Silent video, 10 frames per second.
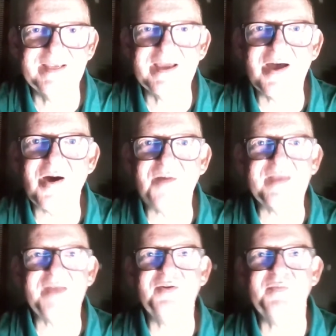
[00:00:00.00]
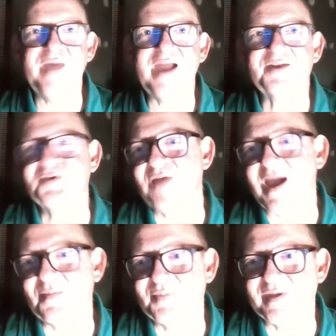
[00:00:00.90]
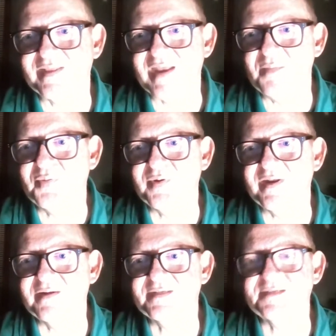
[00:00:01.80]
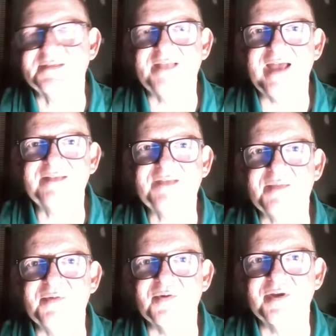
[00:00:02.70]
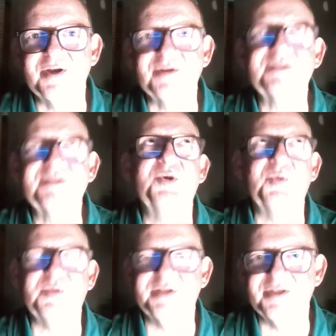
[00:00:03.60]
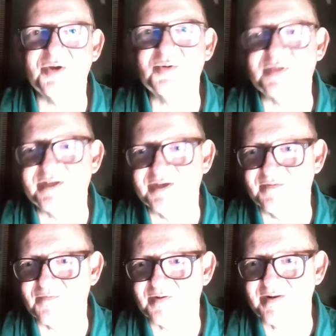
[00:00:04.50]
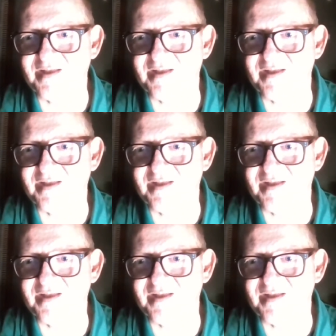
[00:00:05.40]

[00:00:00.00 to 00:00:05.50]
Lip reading: all that new backdrop that I put in since the last time you were here. It's totally different.